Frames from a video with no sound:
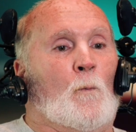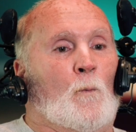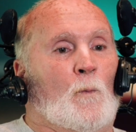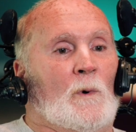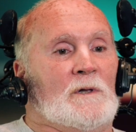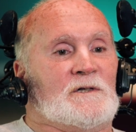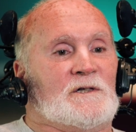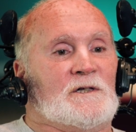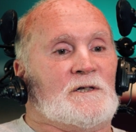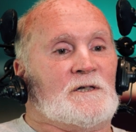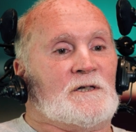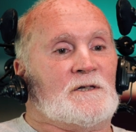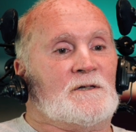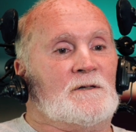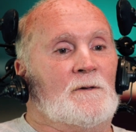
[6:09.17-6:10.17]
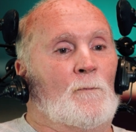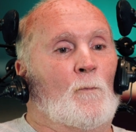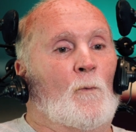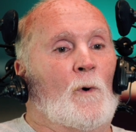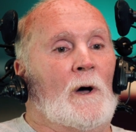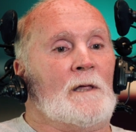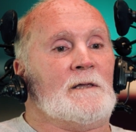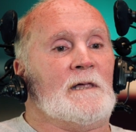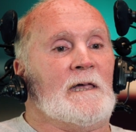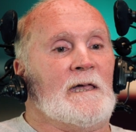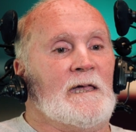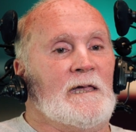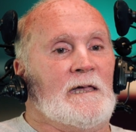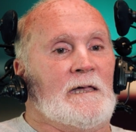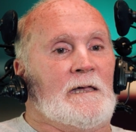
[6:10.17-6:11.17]
which is what
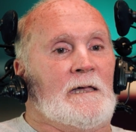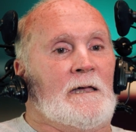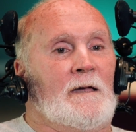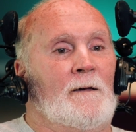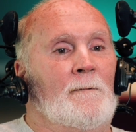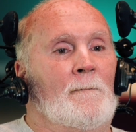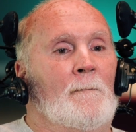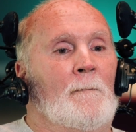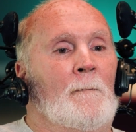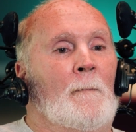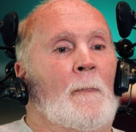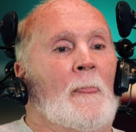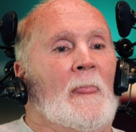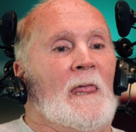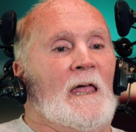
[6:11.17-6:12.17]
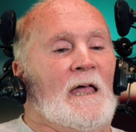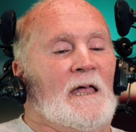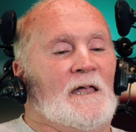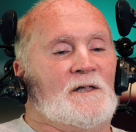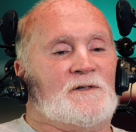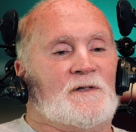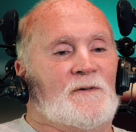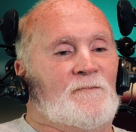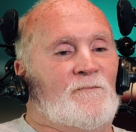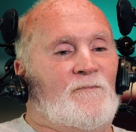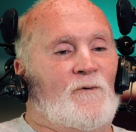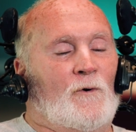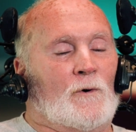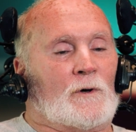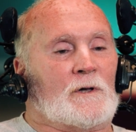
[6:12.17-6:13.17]
he is in
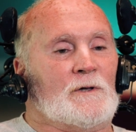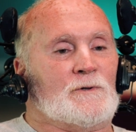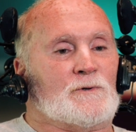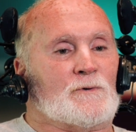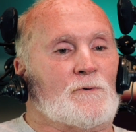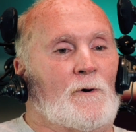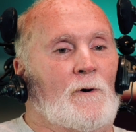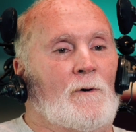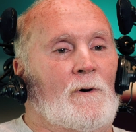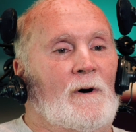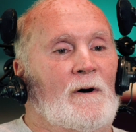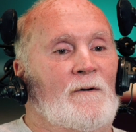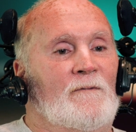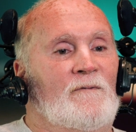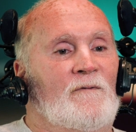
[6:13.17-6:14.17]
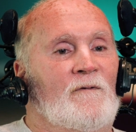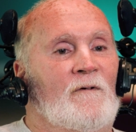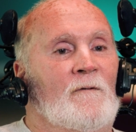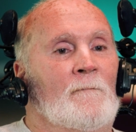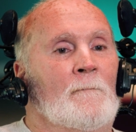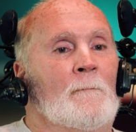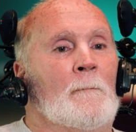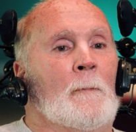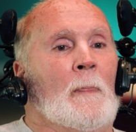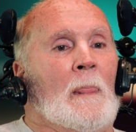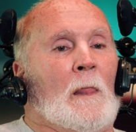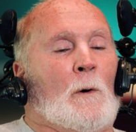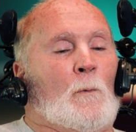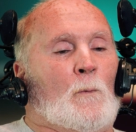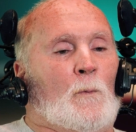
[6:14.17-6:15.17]
full control of.
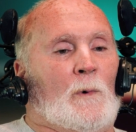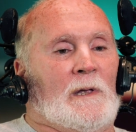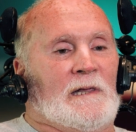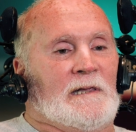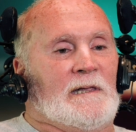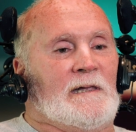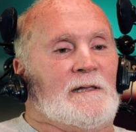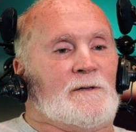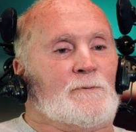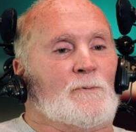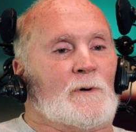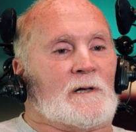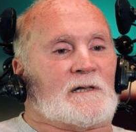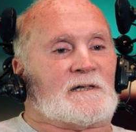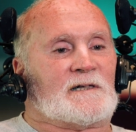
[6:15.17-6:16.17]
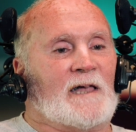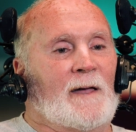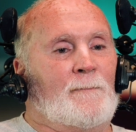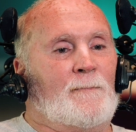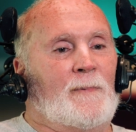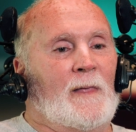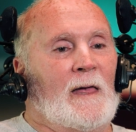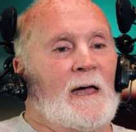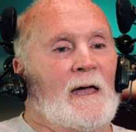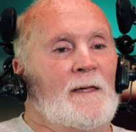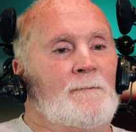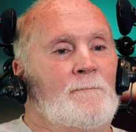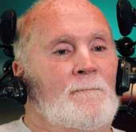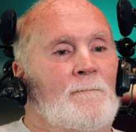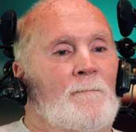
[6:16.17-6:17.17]
We need to accept
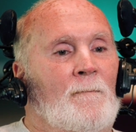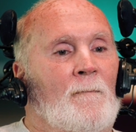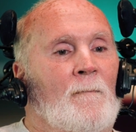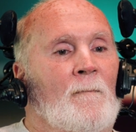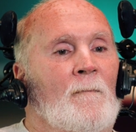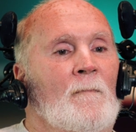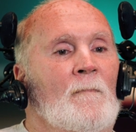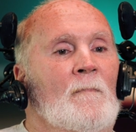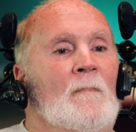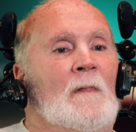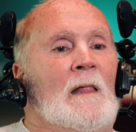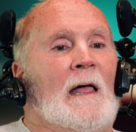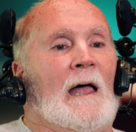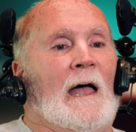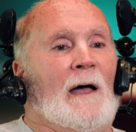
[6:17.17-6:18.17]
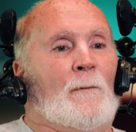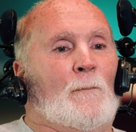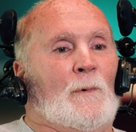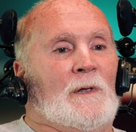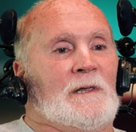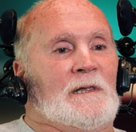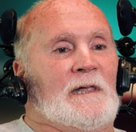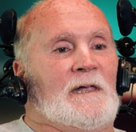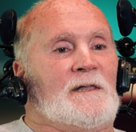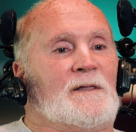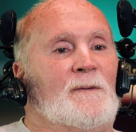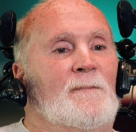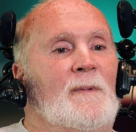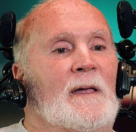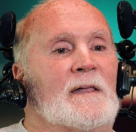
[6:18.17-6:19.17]
that. We need
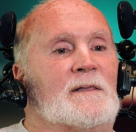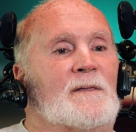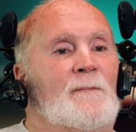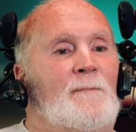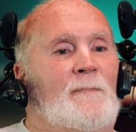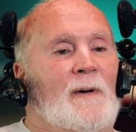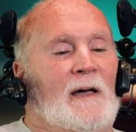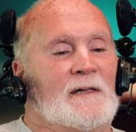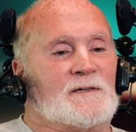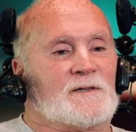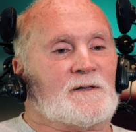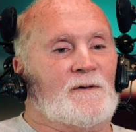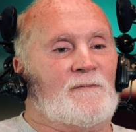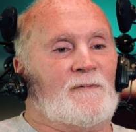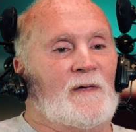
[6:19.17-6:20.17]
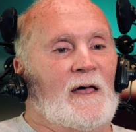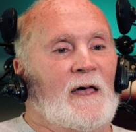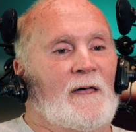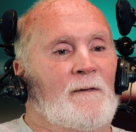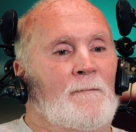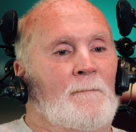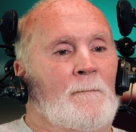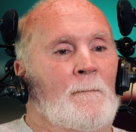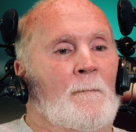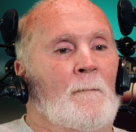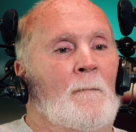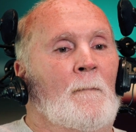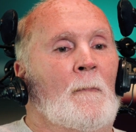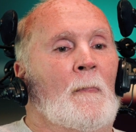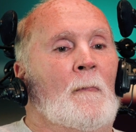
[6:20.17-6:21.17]
to make the best of that,
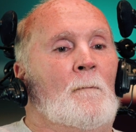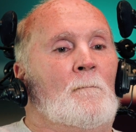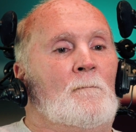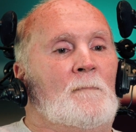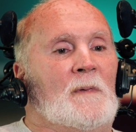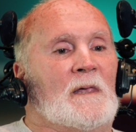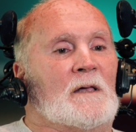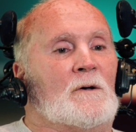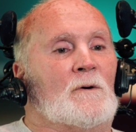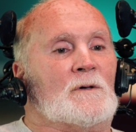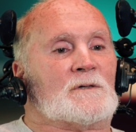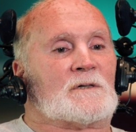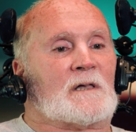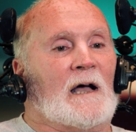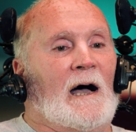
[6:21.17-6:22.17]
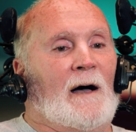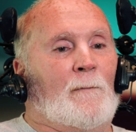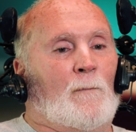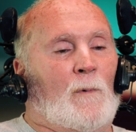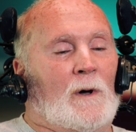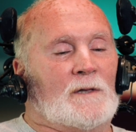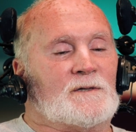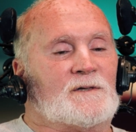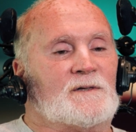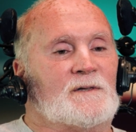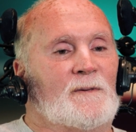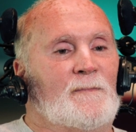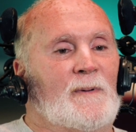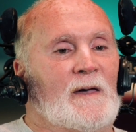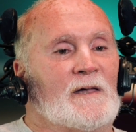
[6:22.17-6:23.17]
because God wants
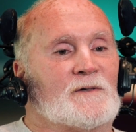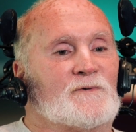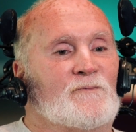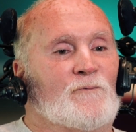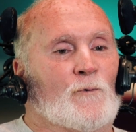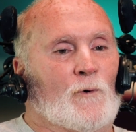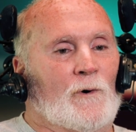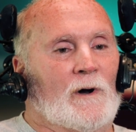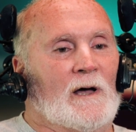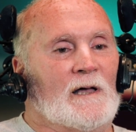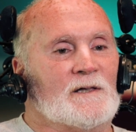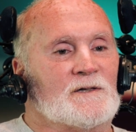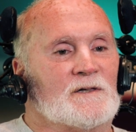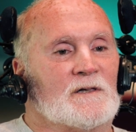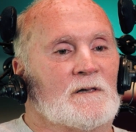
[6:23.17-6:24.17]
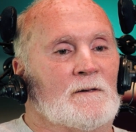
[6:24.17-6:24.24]
the best for us.